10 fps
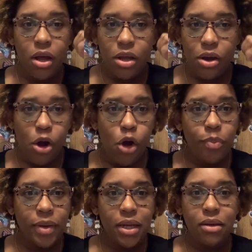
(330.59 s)
your
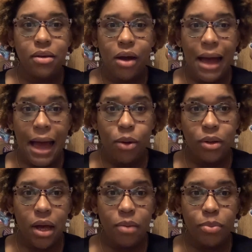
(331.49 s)
opening
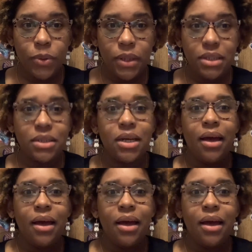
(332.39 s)
outline point